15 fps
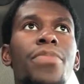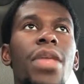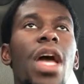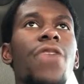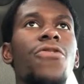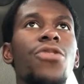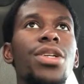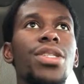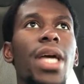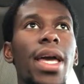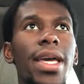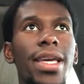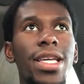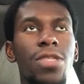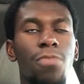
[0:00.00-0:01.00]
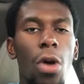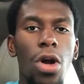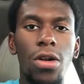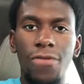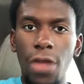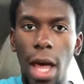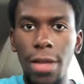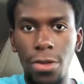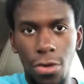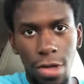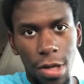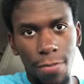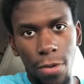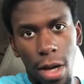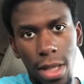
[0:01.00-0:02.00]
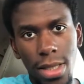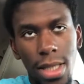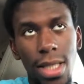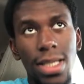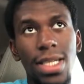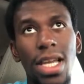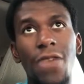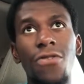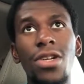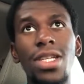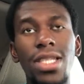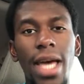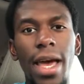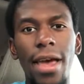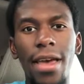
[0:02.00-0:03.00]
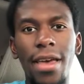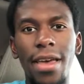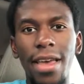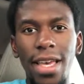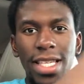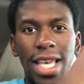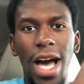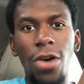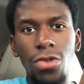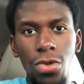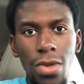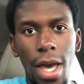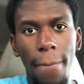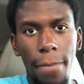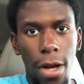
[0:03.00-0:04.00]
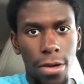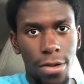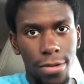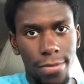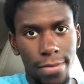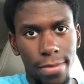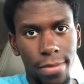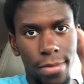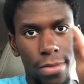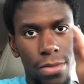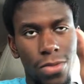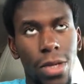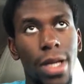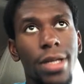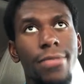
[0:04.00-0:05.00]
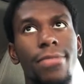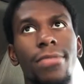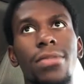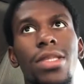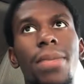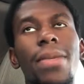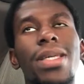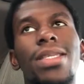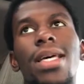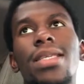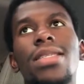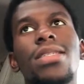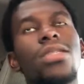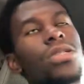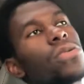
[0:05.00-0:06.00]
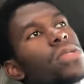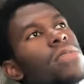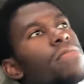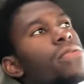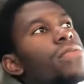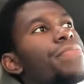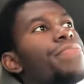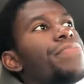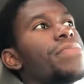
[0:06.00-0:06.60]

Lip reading: every day is part of that learning process, and every day is how you get better, right? It makes sense. It's so simple.